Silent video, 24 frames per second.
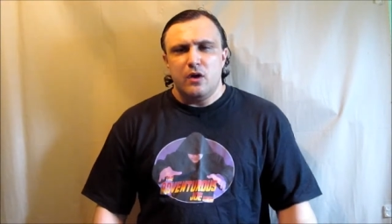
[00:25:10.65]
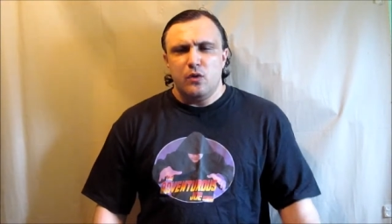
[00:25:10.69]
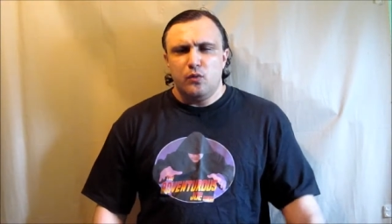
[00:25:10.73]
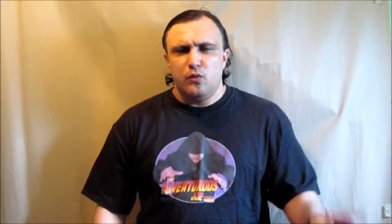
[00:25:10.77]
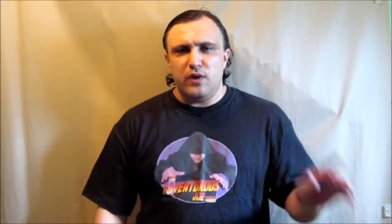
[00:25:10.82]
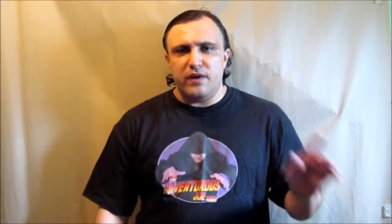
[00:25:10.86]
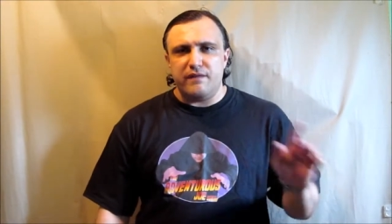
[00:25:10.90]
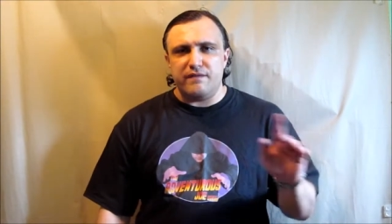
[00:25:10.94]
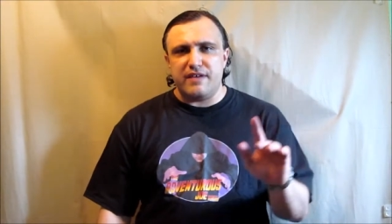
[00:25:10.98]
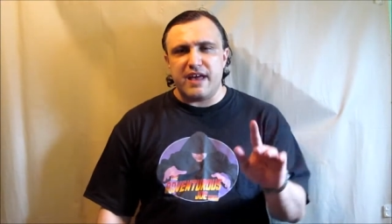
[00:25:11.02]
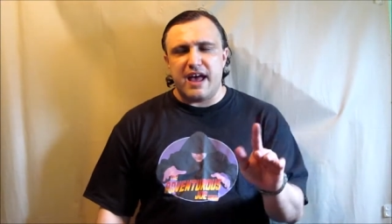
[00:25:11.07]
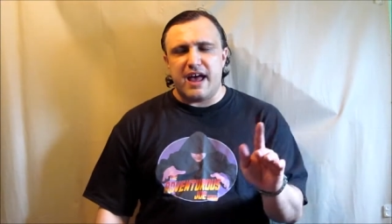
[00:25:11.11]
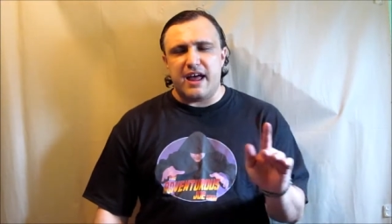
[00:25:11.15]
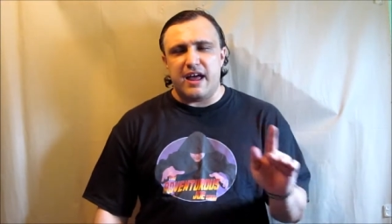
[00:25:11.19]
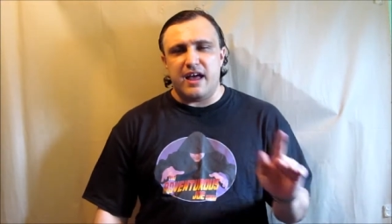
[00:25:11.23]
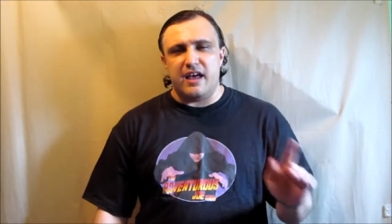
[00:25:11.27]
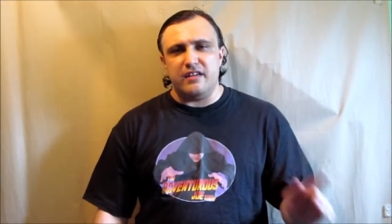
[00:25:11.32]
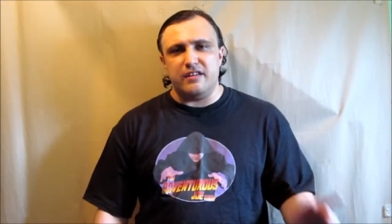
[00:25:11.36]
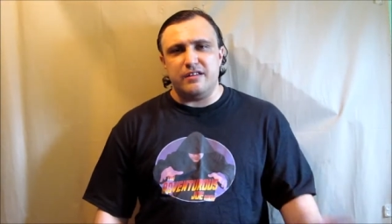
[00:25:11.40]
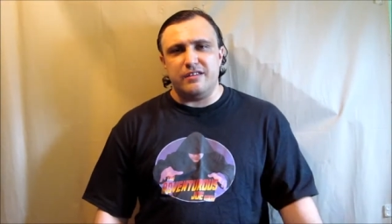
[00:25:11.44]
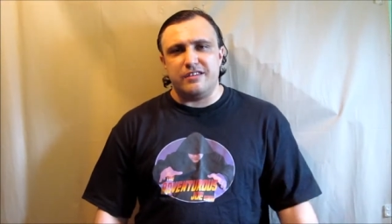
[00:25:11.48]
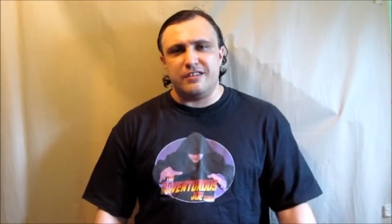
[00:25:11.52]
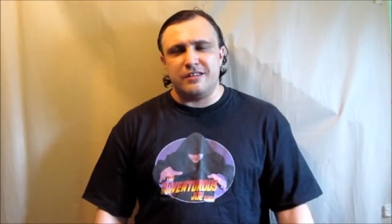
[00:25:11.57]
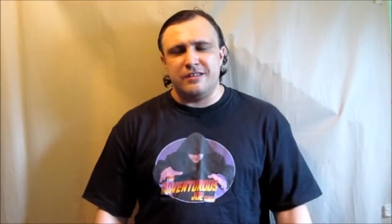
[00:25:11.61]
we've got
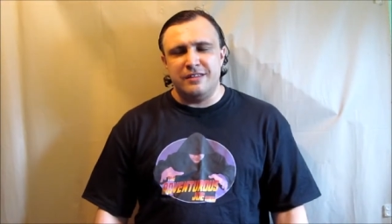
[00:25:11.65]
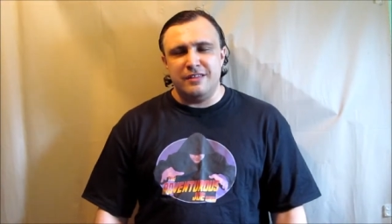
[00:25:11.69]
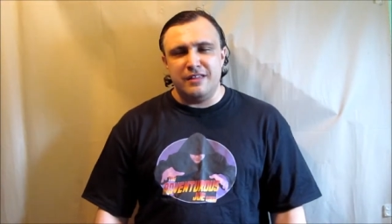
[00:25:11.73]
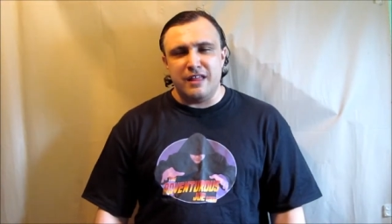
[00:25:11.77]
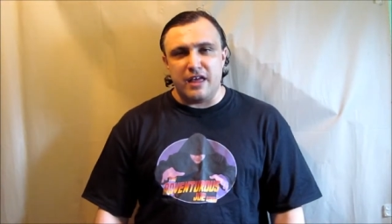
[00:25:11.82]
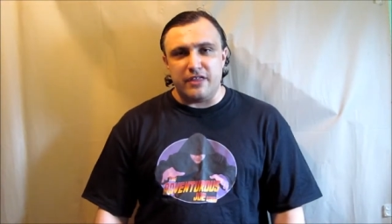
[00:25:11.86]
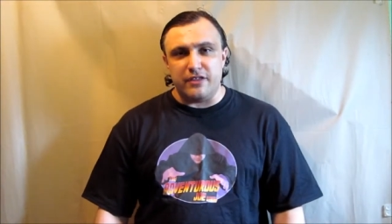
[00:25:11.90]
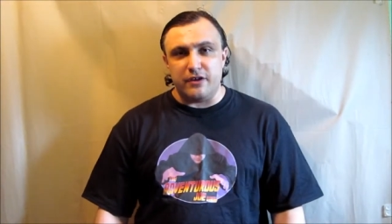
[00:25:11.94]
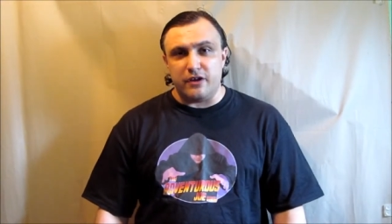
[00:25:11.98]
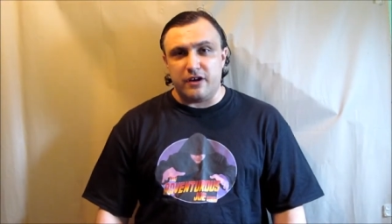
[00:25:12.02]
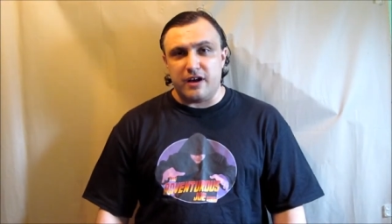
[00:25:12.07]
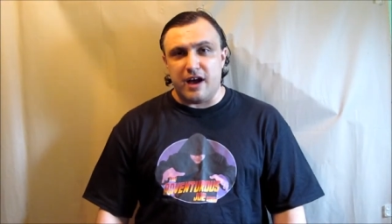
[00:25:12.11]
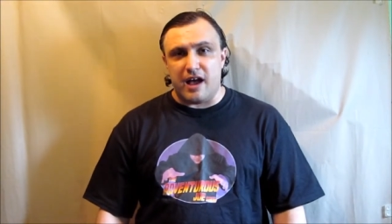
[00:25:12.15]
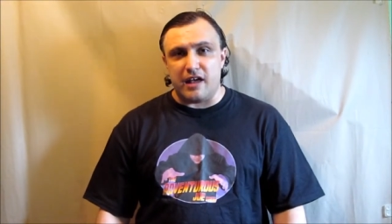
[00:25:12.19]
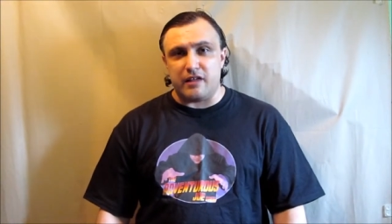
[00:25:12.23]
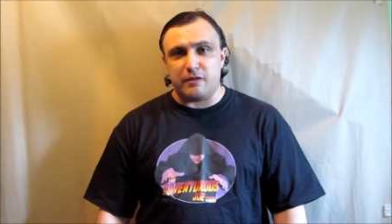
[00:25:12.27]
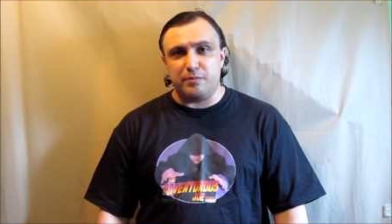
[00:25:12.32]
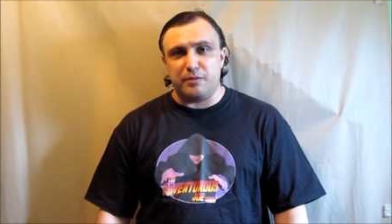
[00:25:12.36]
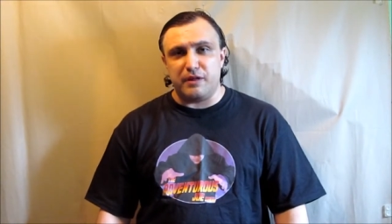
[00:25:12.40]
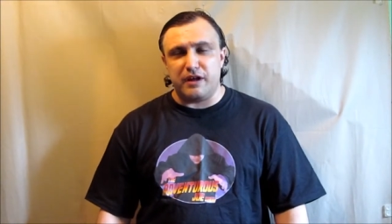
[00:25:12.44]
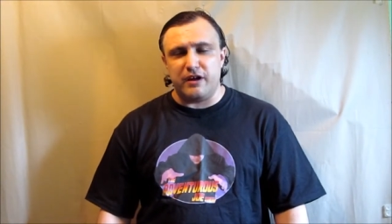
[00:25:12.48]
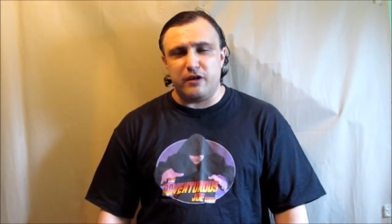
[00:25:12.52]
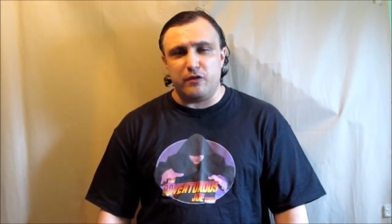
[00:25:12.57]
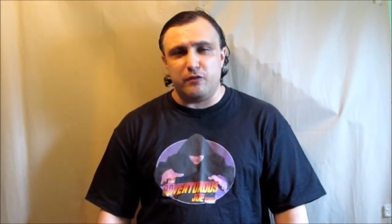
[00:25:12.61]
another
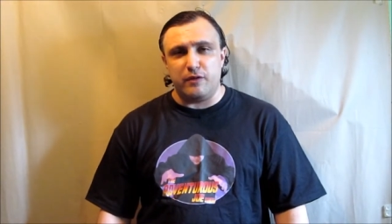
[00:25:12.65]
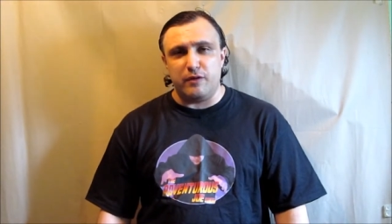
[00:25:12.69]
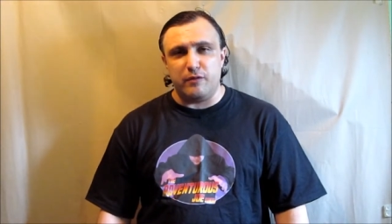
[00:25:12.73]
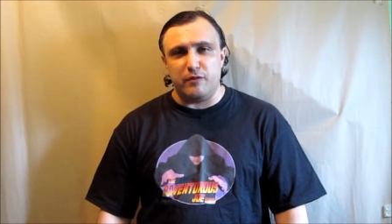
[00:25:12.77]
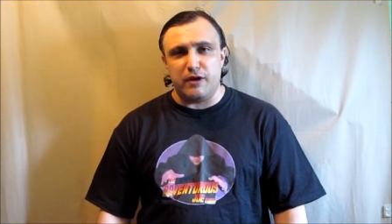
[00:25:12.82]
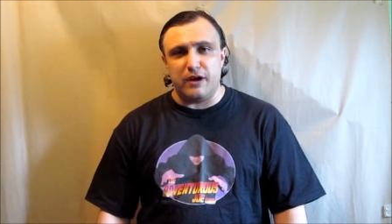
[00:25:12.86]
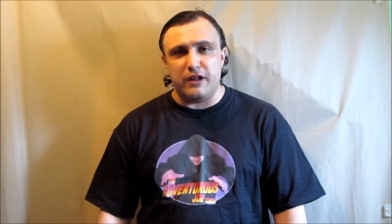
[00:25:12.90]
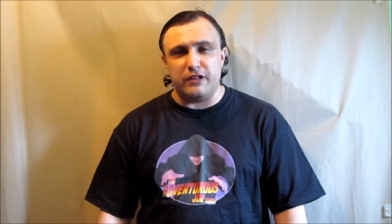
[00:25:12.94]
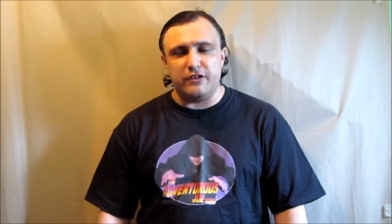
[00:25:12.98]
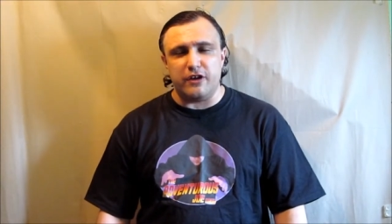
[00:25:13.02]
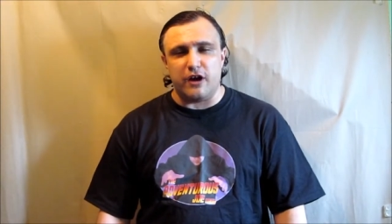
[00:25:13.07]
cosplayer we want to